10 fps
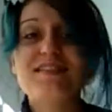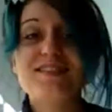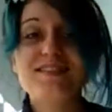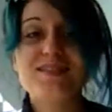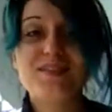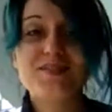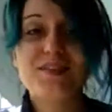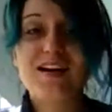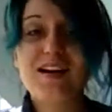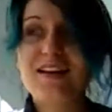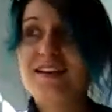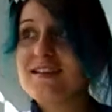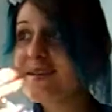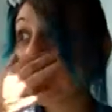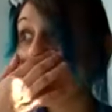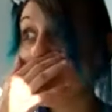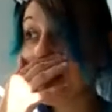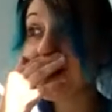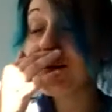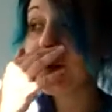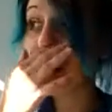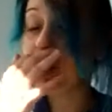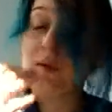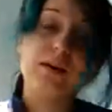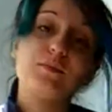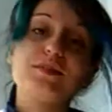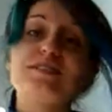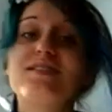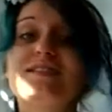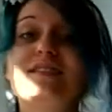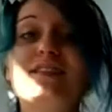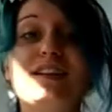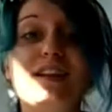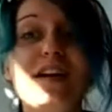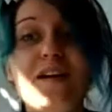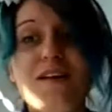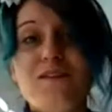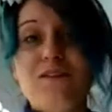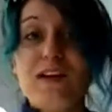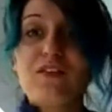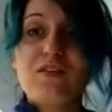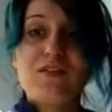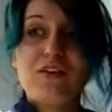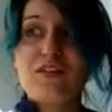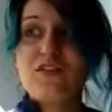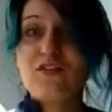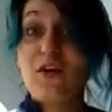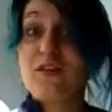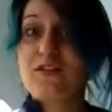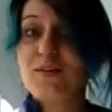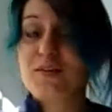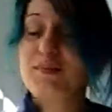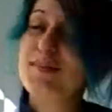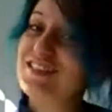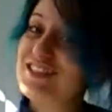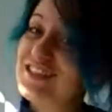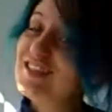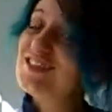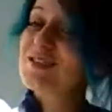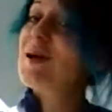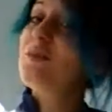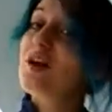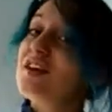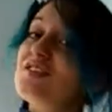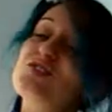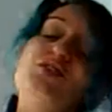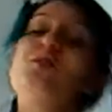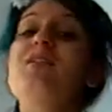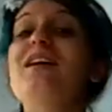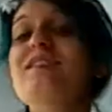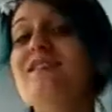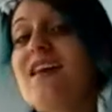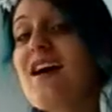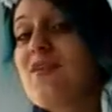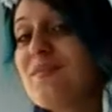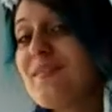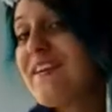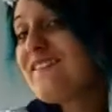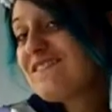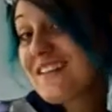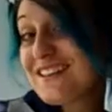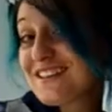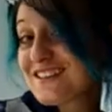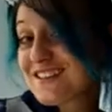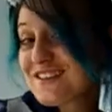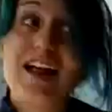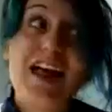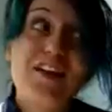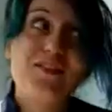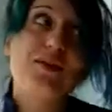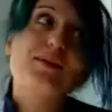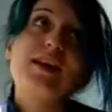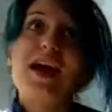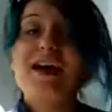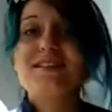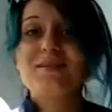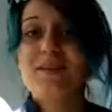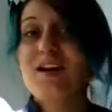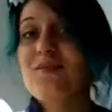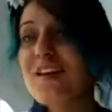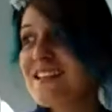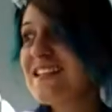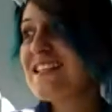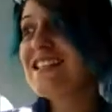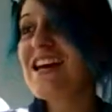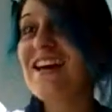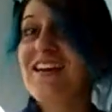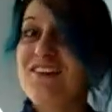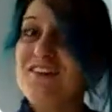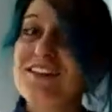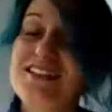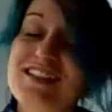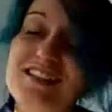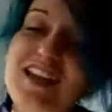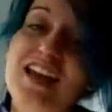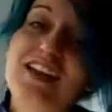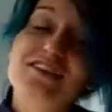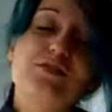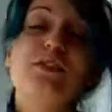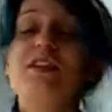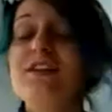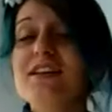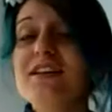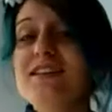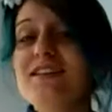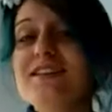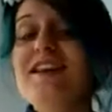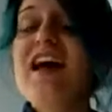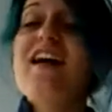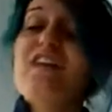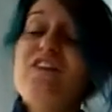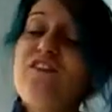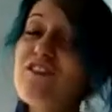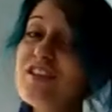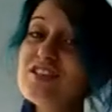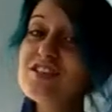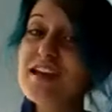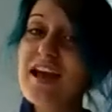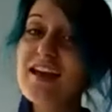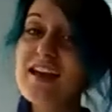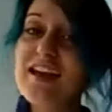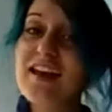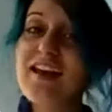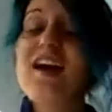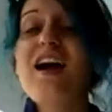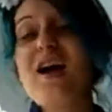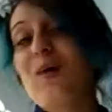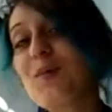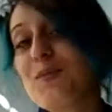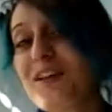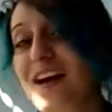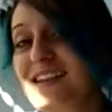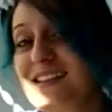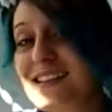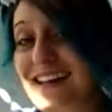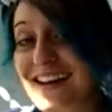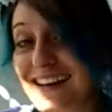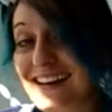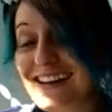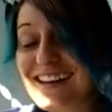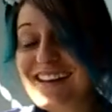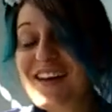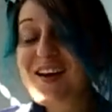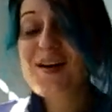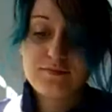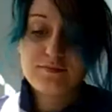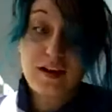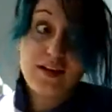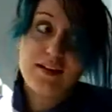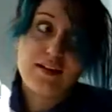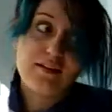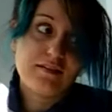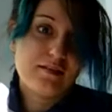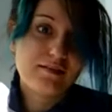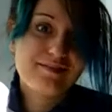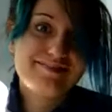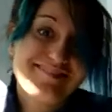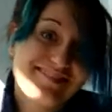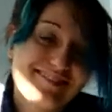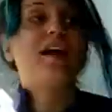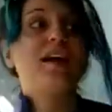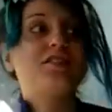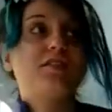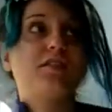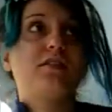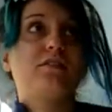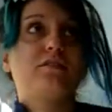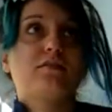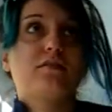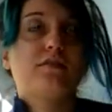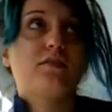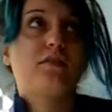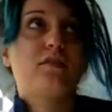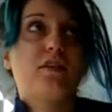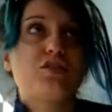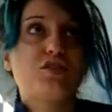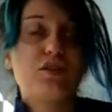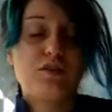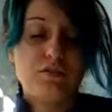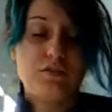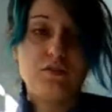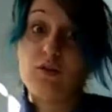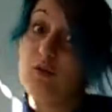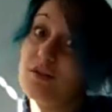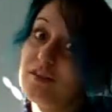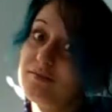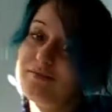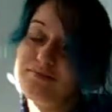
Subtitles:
this to you guys a while ago when it was still very far from completion, so I wanted to show you guys now it being finished. Everybody asked me, I want to see the jacket, I want to see the jacket. So here it is, the finished jacket. I hope you guys like it. I like it. Actually, here, I'll show you the whole thing.